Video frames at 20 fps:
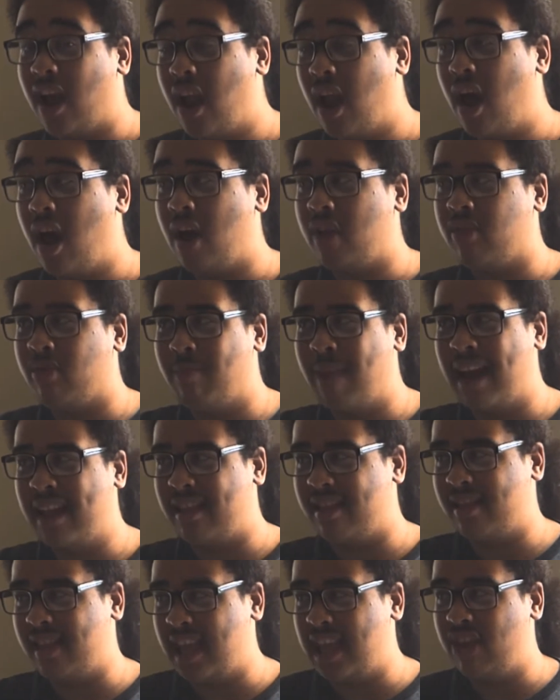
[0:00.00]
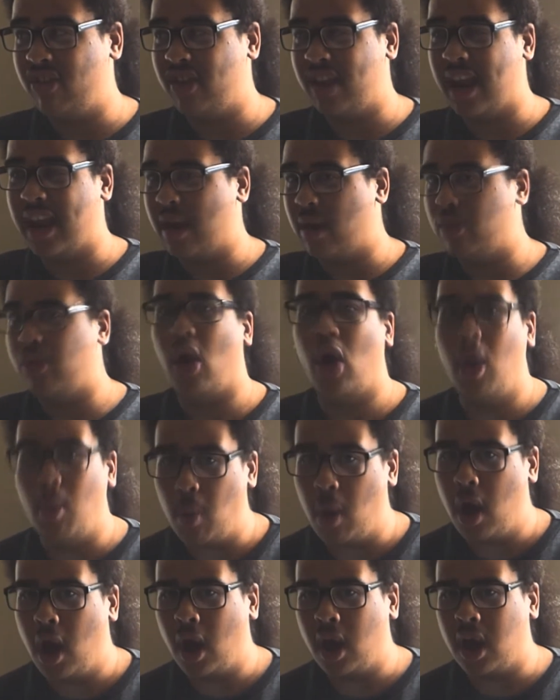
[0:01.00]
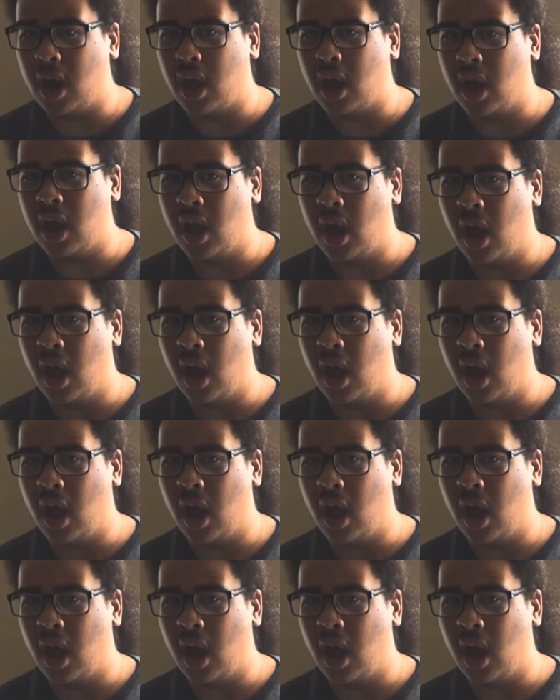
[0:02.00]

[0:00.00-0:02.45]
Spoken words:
class reminds the teacher that there was homework?